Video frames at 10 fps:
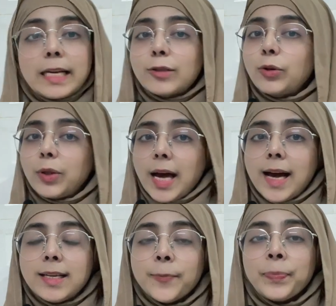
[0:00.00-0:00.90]
things on
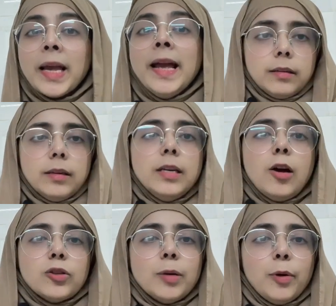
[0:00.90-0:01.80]
that.
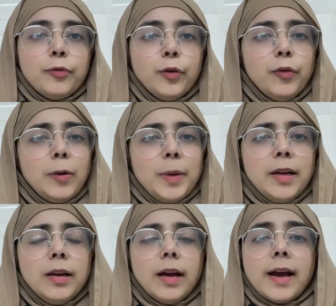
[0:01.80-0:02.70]
Now, some of you will
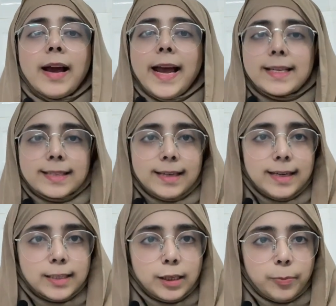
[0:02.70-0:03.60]
be
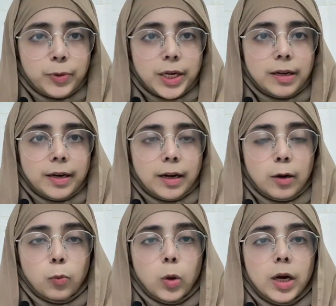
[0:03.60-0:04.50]
excellent in the
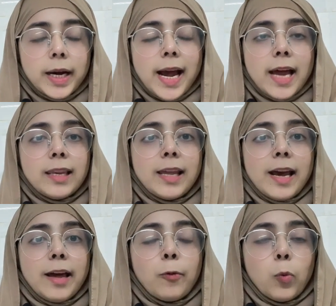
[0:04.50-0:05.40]
preclinical work and
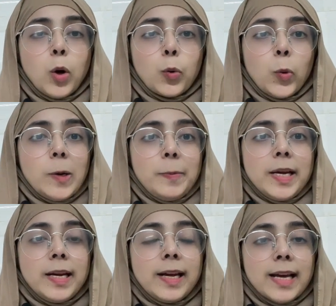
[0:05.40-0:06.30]
their work will
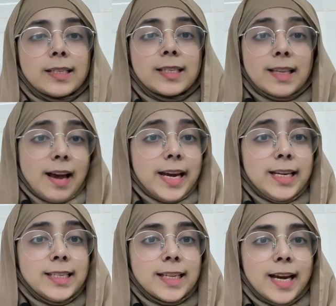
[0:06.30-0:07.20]
be get
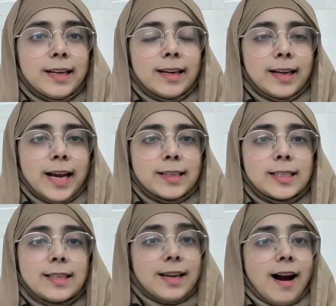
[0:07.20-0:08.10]
signed and
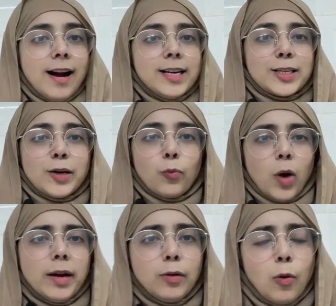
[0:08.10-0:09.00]
get stars in
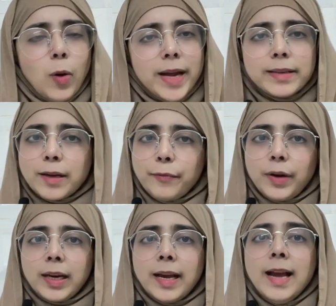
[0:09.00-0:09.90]
one go, and
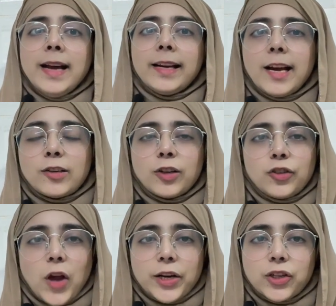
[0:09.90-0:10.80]
some will get
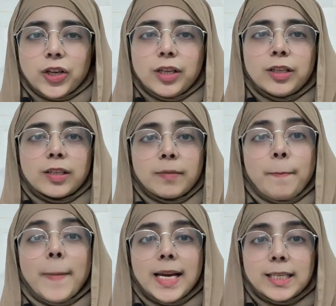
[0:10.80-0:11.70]
rejections
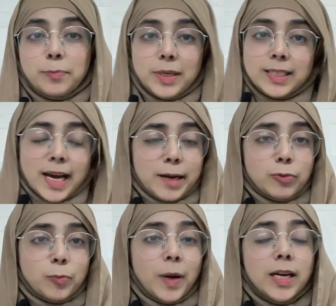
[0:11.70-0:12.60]
multiple
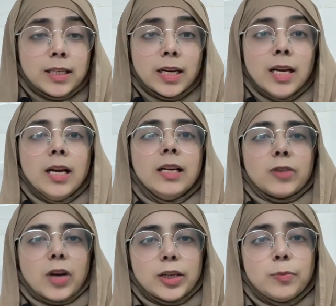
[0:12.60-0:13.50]
times. But
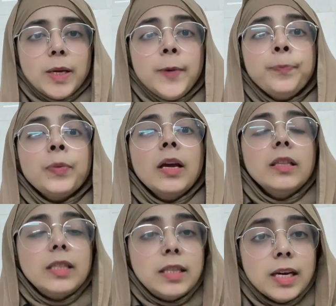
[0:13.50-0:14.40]
trust me,
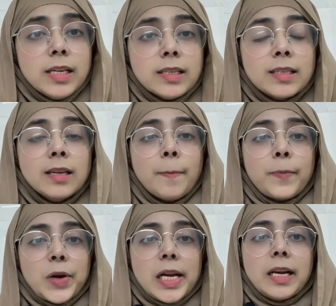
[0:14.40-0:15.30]
this
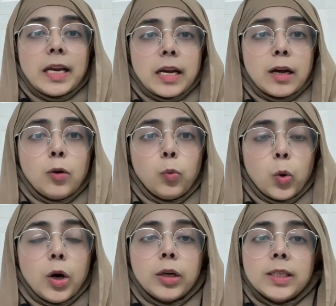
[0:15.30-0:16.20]
preclinical
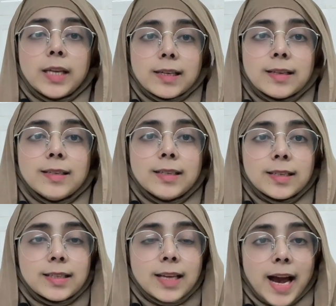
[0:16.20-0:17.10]
work doesn't
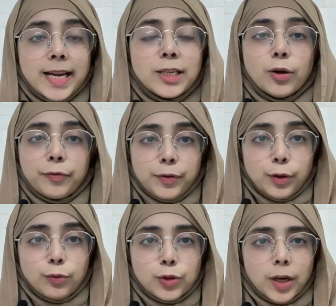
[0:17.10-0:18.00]
decide your
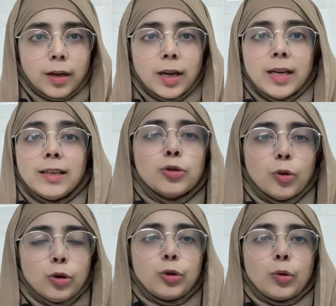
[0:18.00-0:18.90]
future.
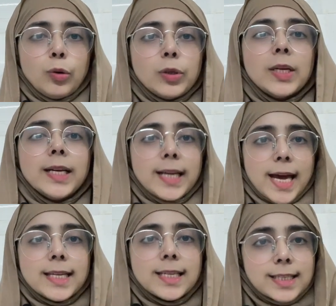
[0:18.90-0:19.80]
So don't
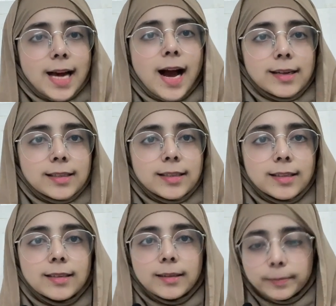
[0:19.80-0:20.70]
get
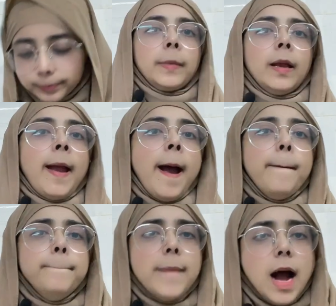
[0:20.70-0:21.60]
disheartened.
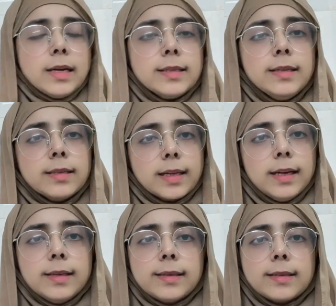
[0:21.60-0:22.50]
Marks and
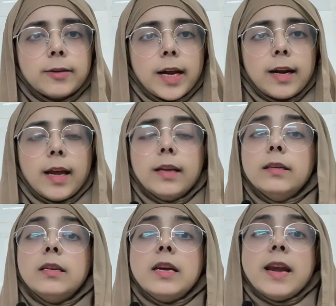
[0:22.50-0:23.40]
skills
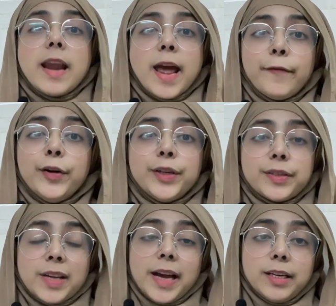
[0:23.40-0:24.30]
training never
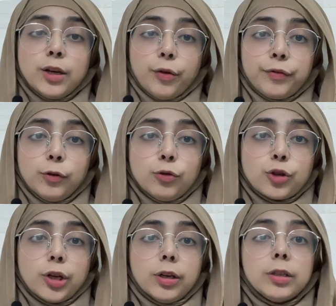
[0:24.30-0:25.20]
decide your
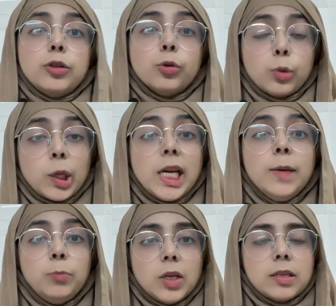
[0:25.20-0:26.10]
future. So
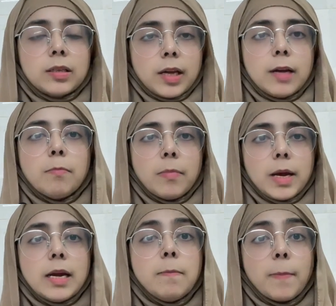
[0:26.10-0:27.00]
keep this
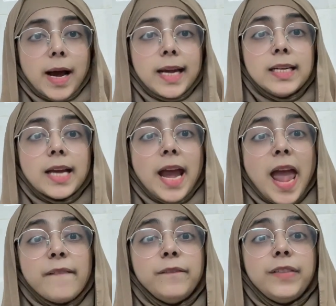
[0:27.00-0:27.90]
thing in mind
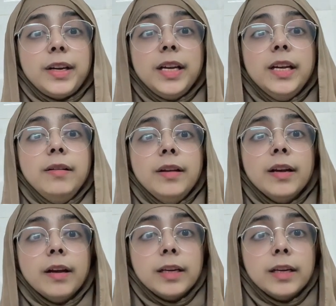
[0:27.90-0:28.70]
every